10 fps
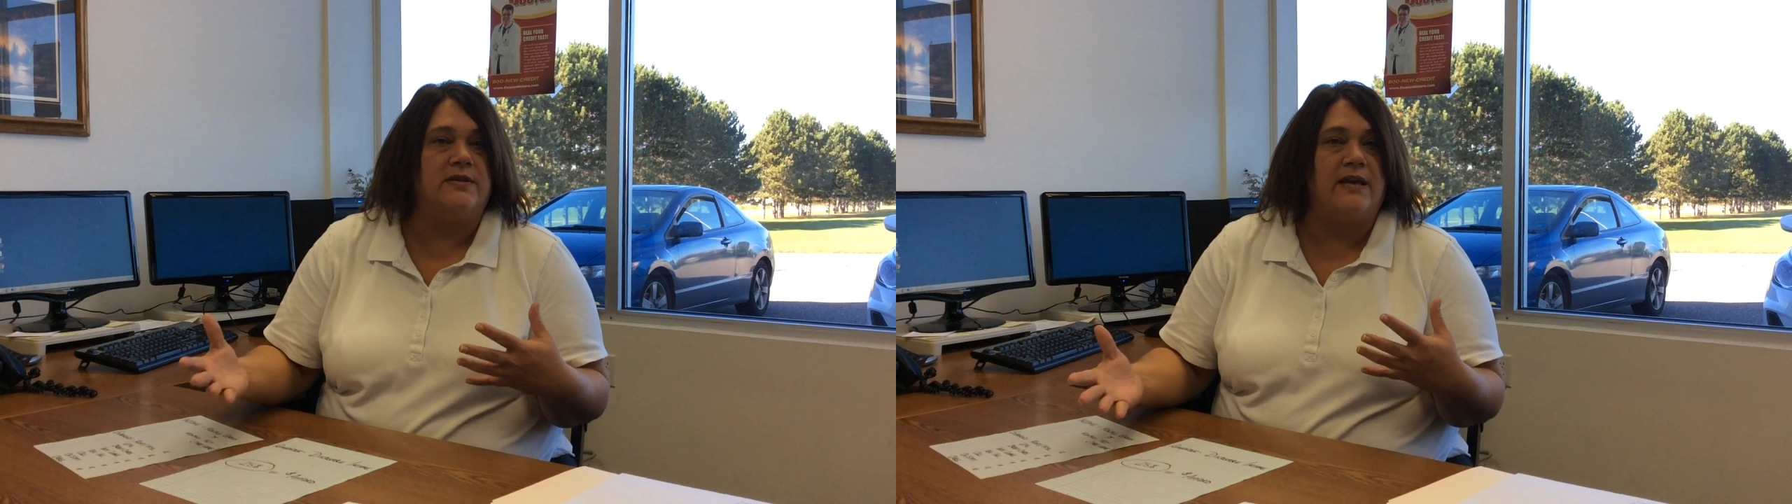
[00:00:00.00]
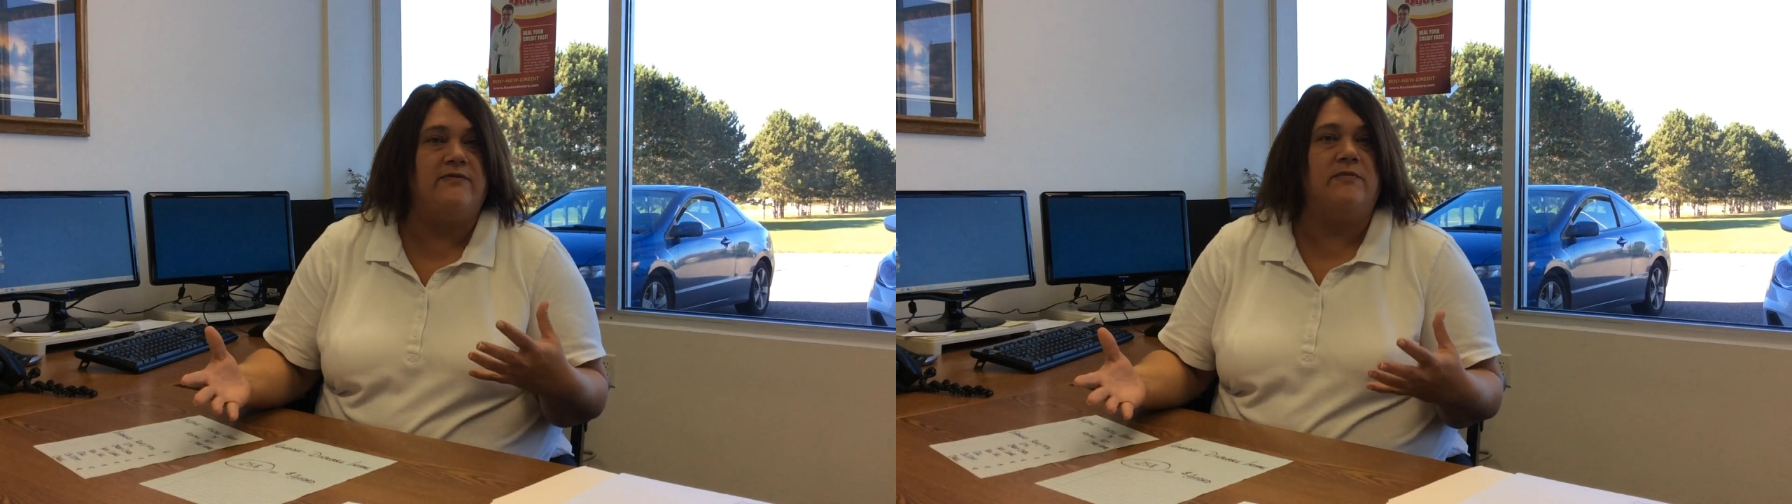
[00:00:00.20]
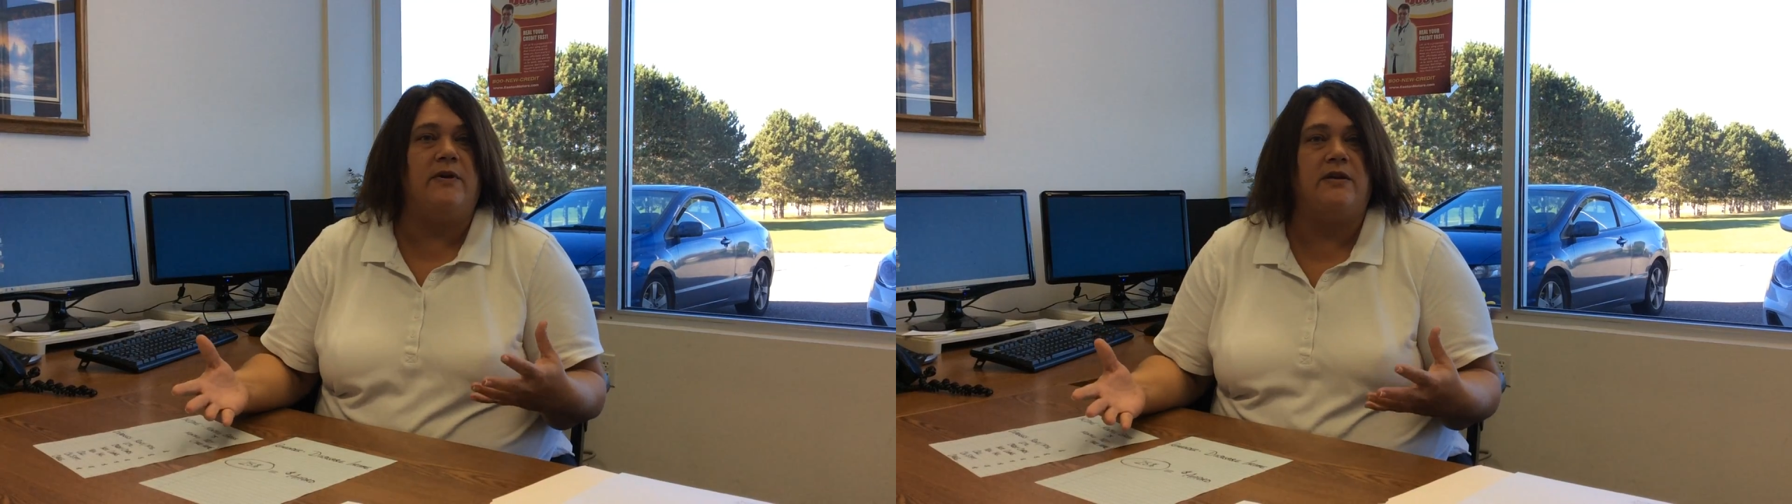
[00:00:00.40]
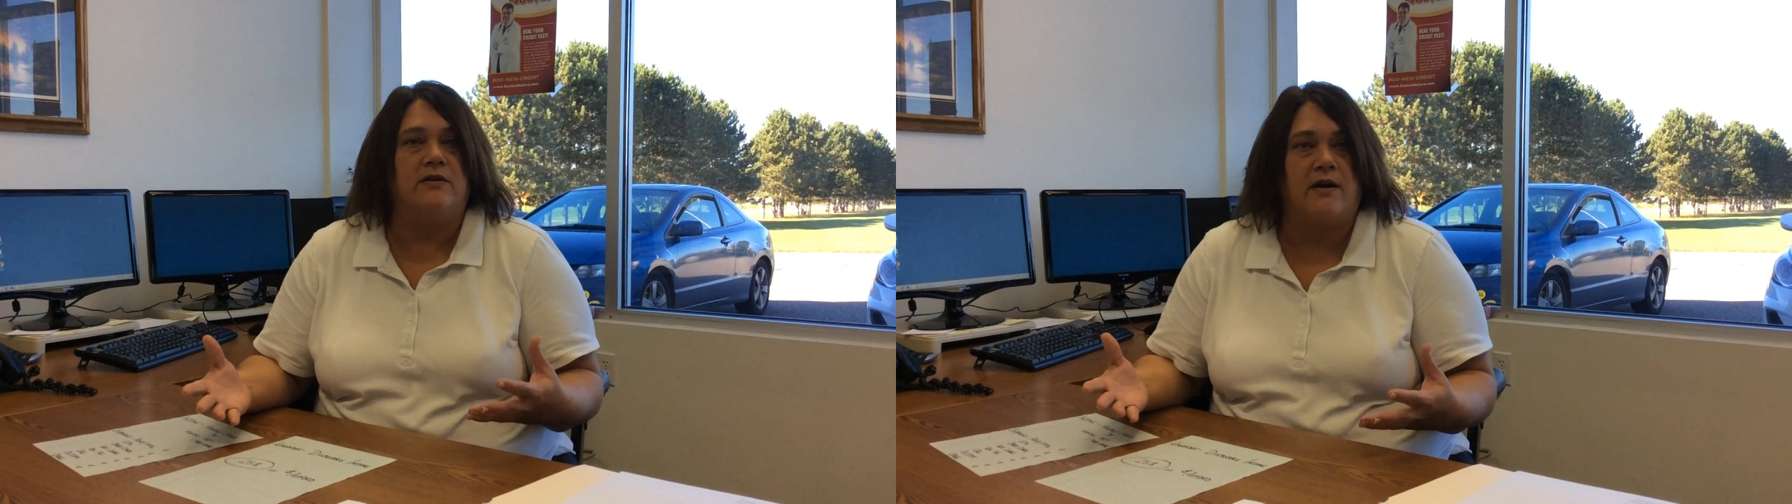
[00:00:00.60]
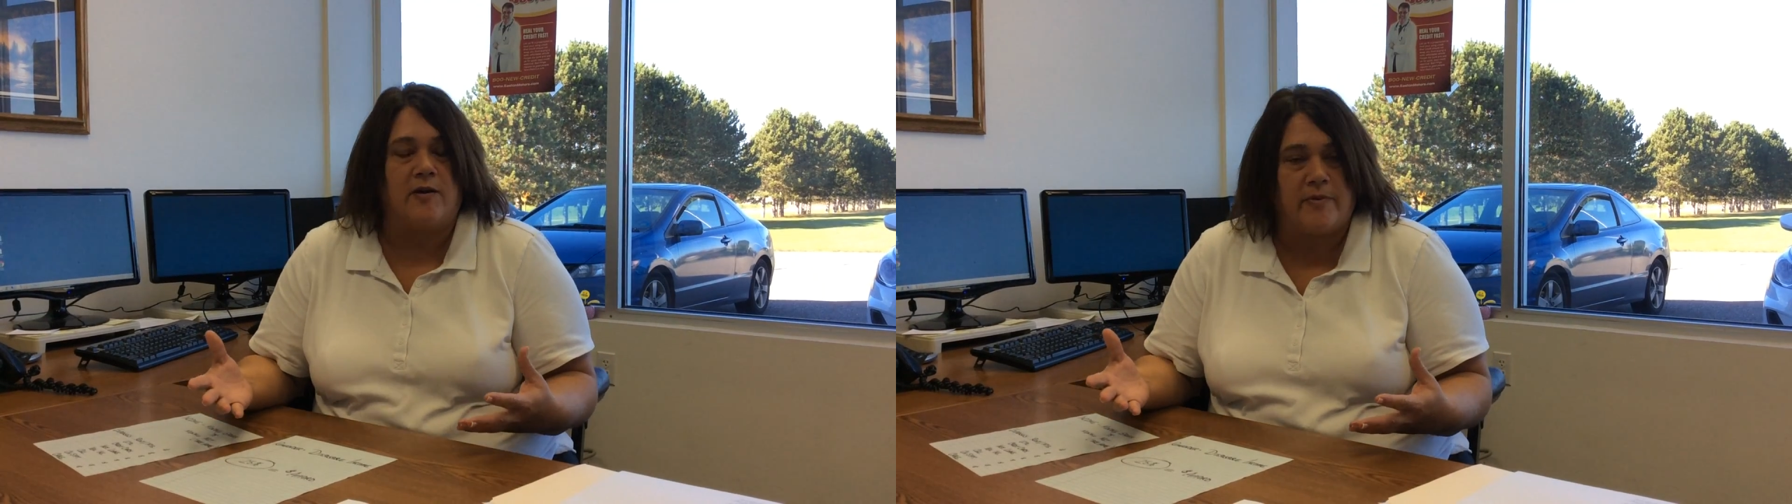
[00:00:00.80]
save to make
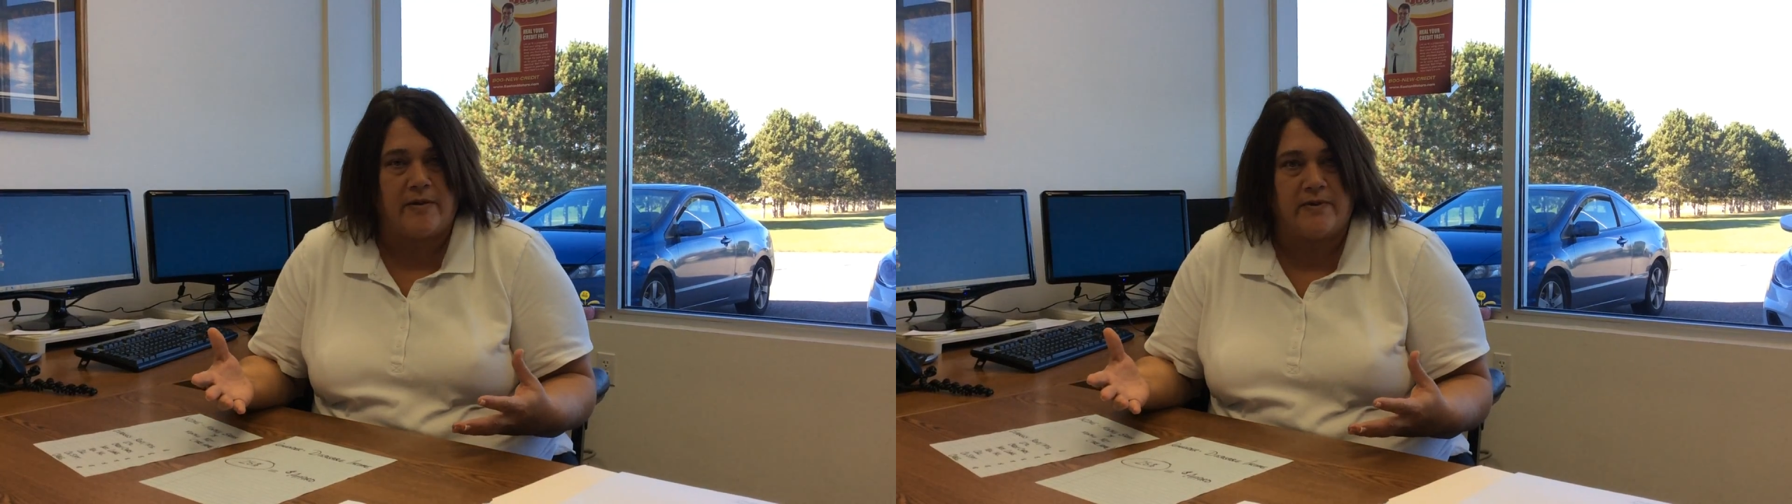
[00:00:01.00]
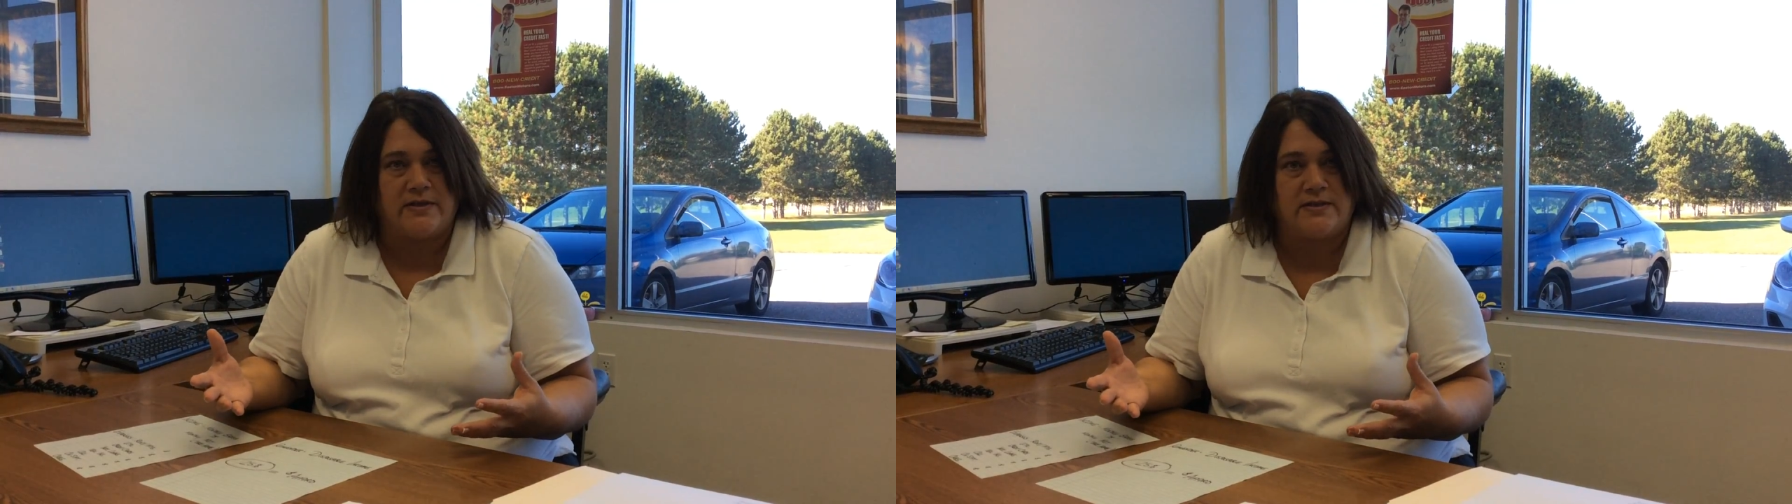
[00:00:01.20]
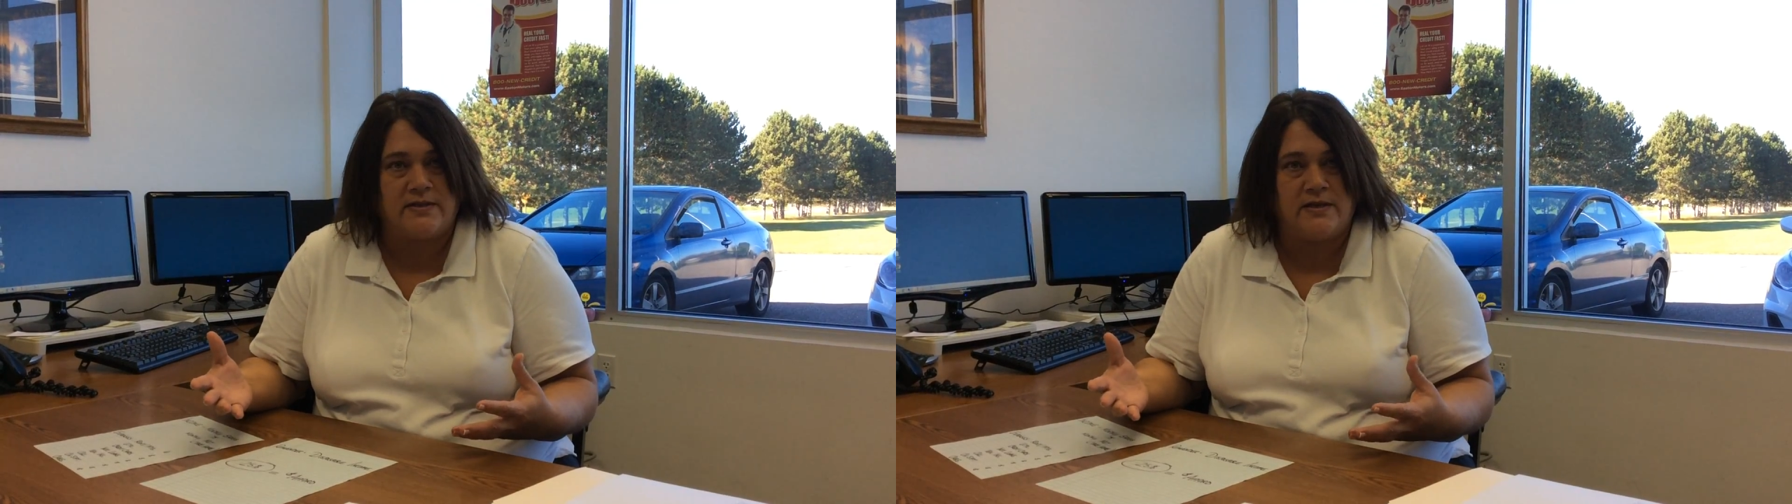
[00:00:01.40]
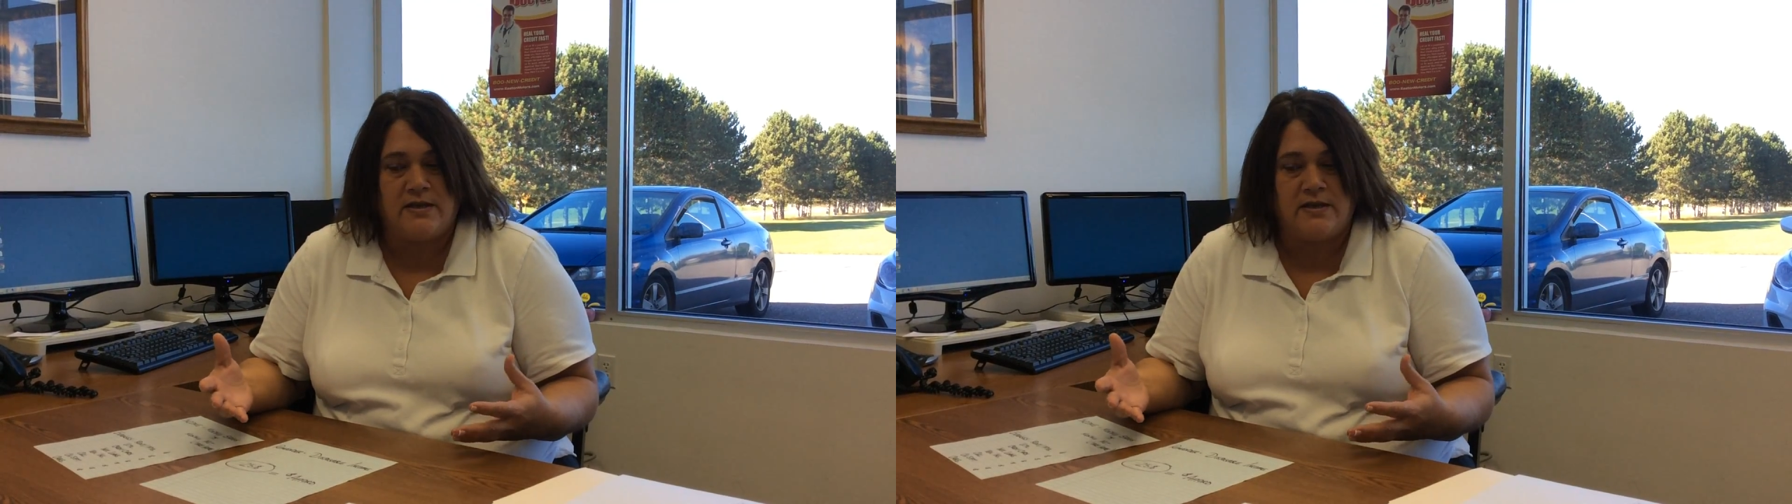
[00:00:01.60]
your car payment.